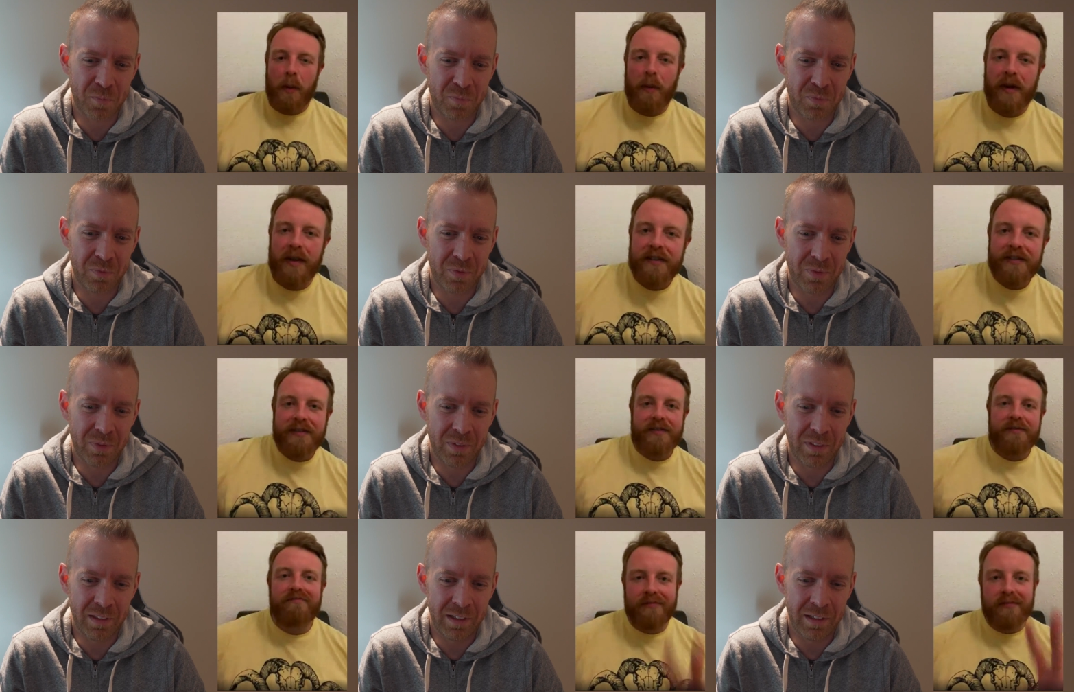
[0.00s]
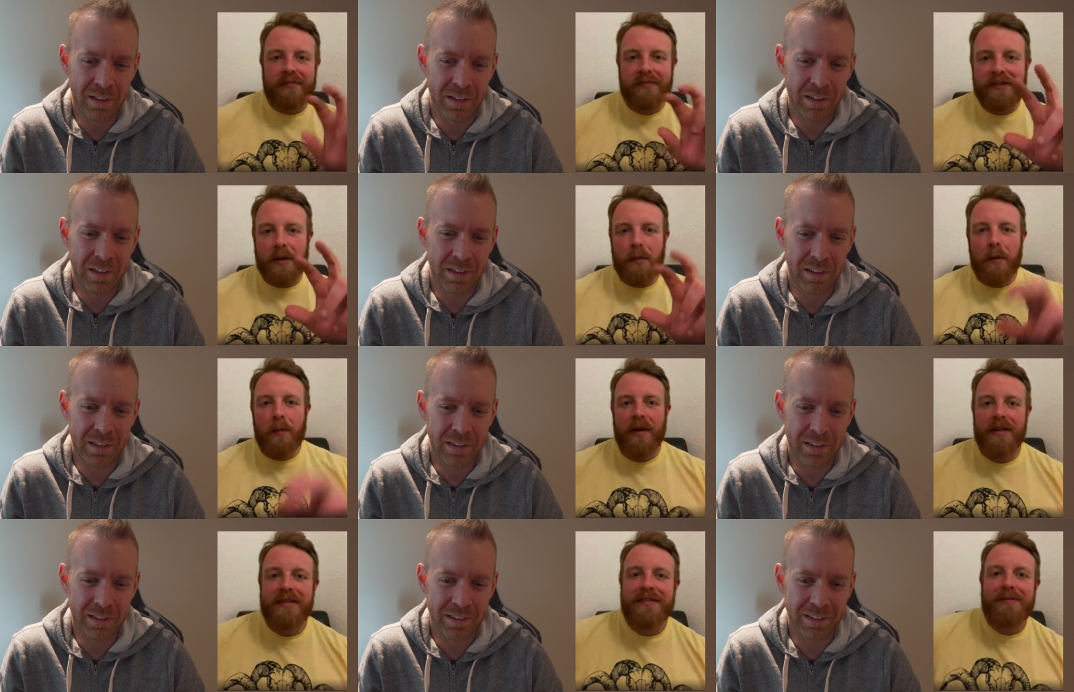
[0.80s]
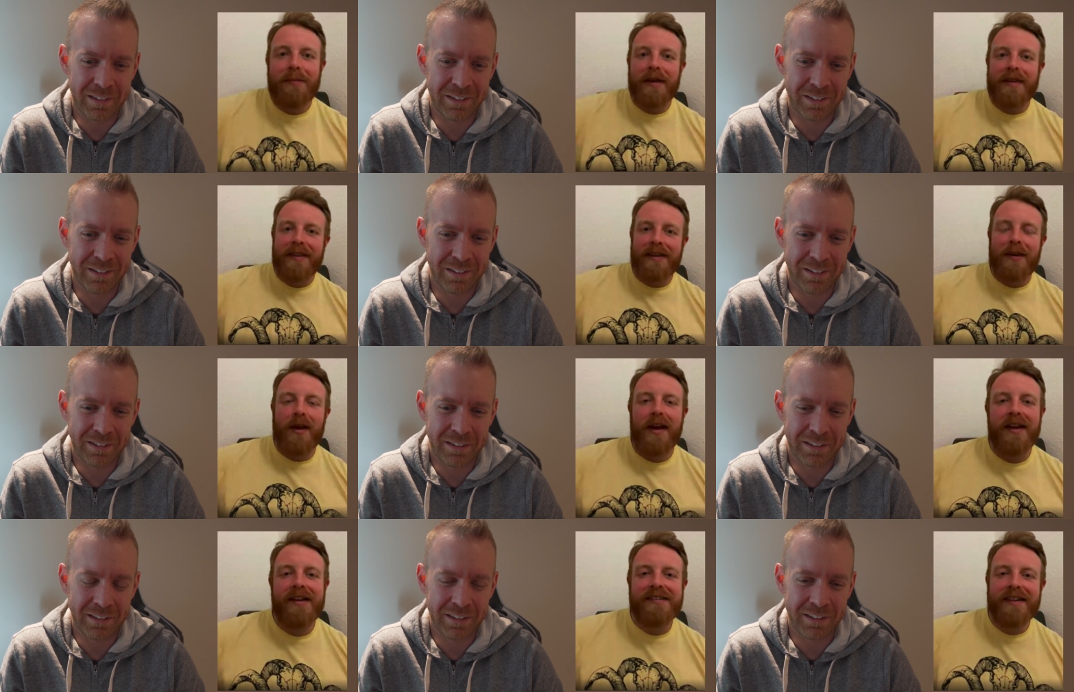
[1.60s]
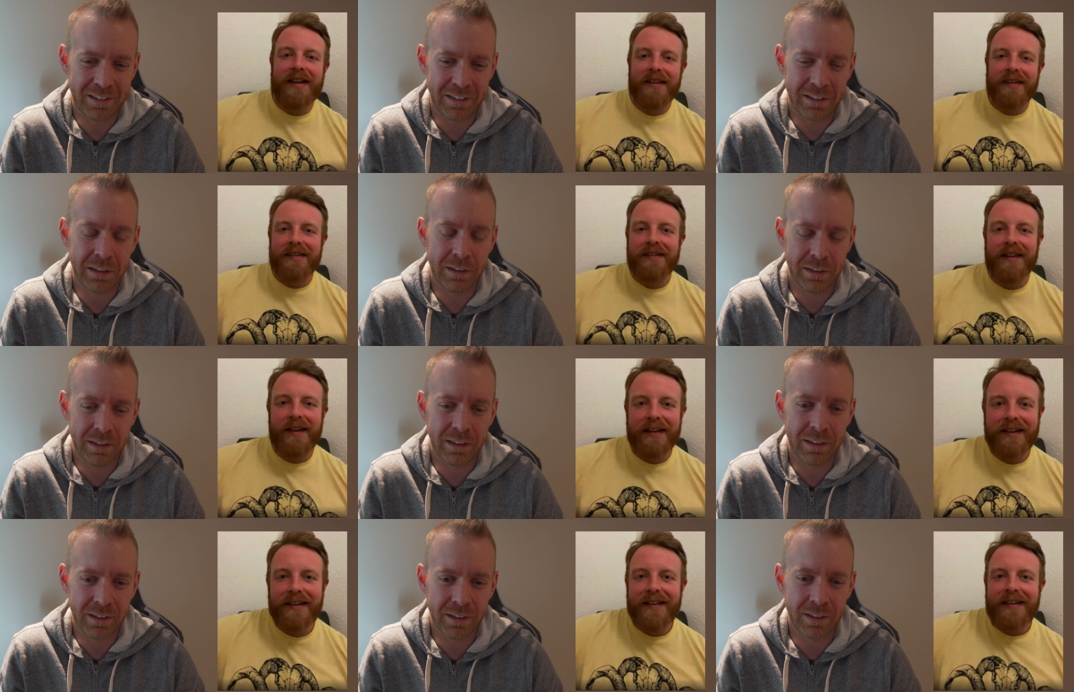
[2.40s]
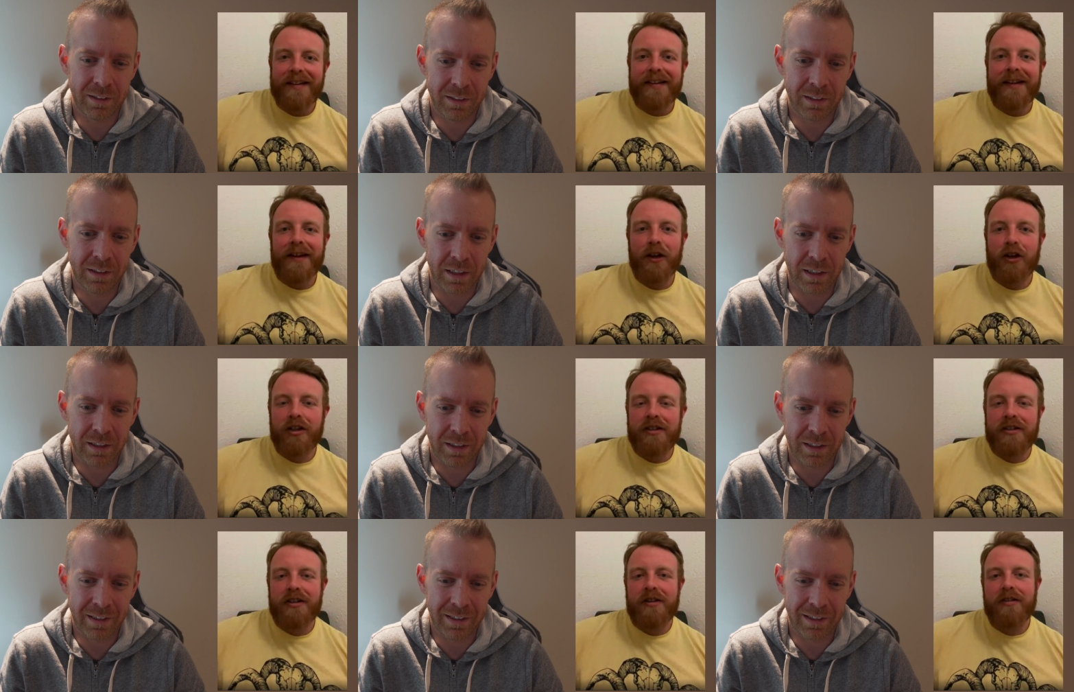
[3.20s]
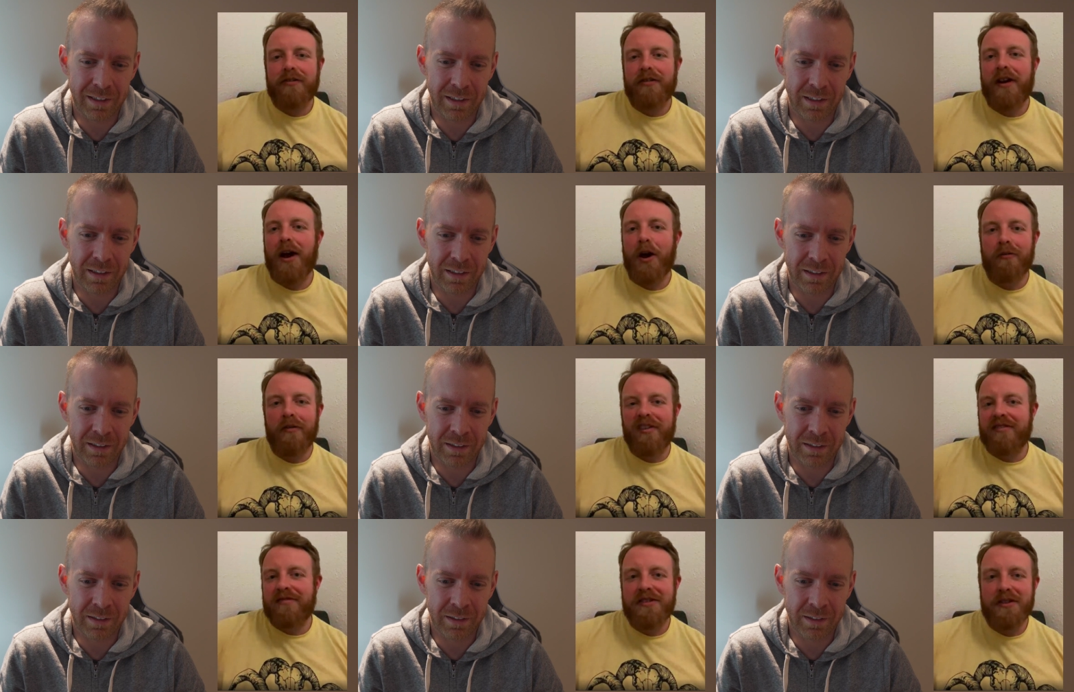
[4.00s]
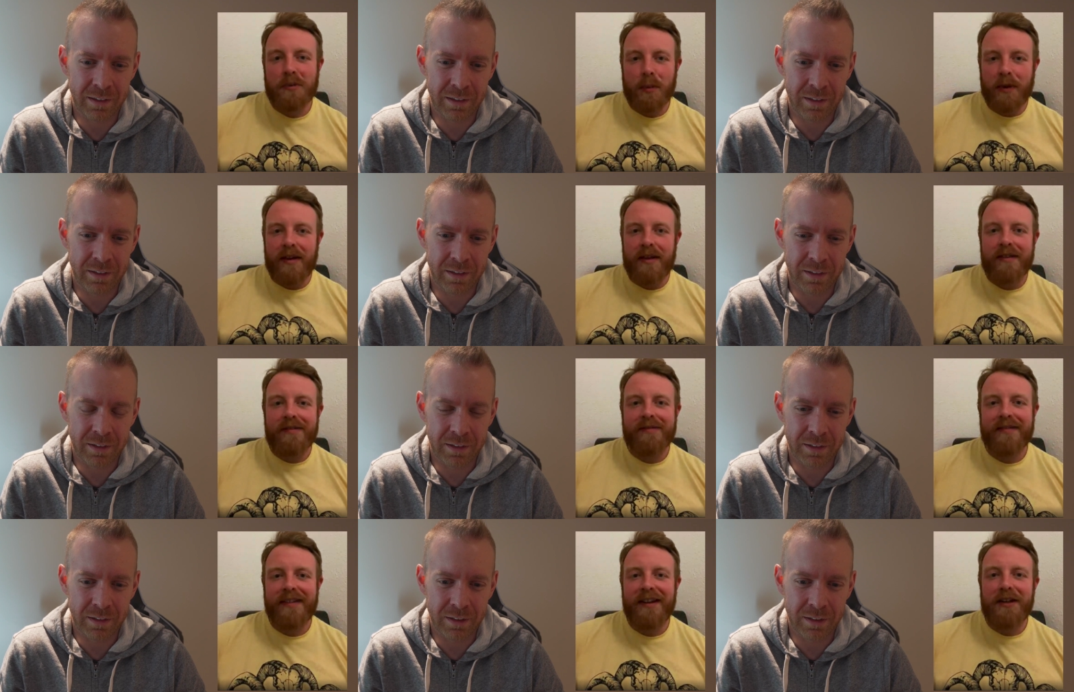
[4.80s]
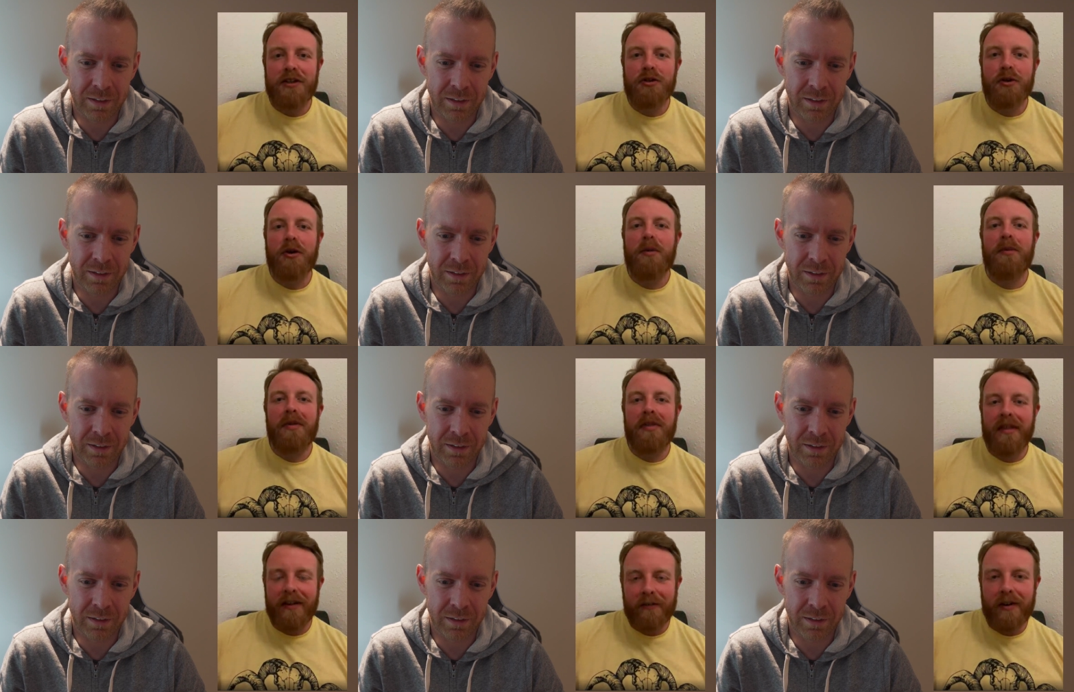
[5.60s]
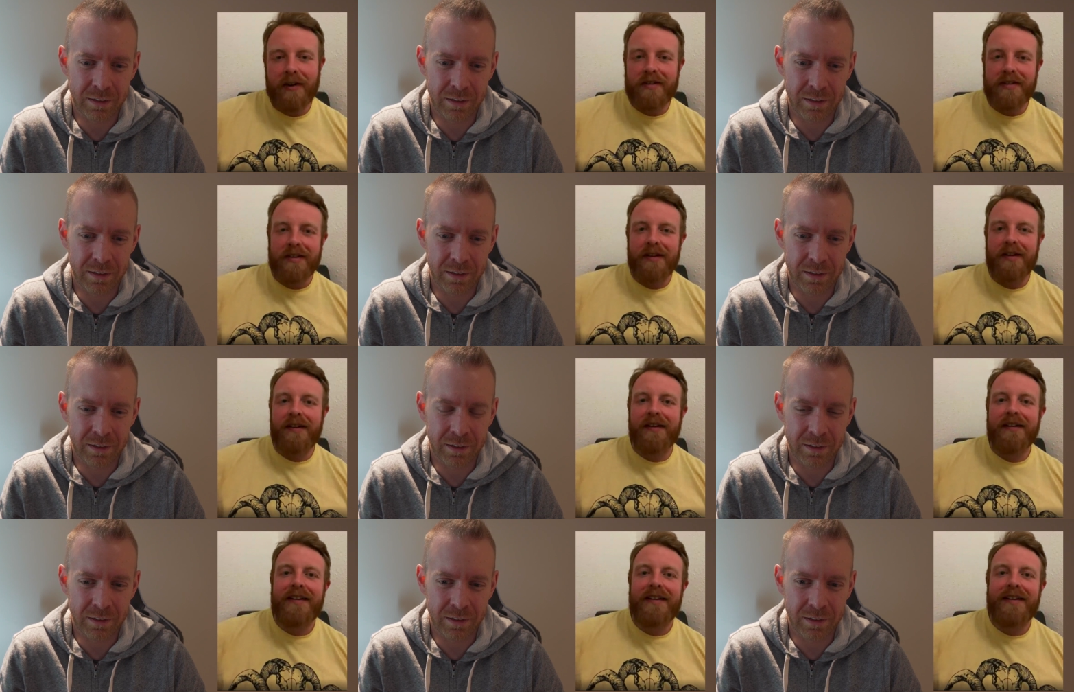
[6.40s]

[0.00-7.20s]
Speaker 1: months, summer months by the UK standard, then a yeah. good two, three hour run should be an enjoyable thing rather than a